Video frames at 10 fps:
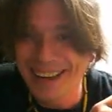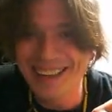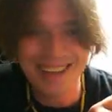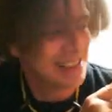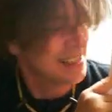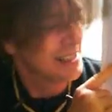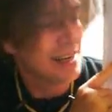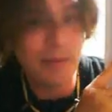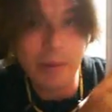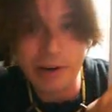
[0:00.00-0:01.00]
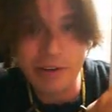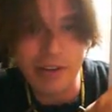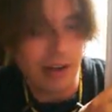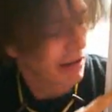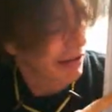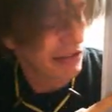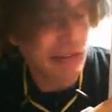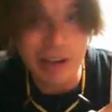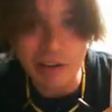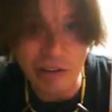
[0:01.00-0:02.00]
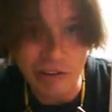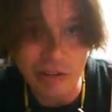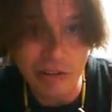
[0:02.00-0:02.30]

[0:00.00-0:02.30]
this is centimeters and this is inches,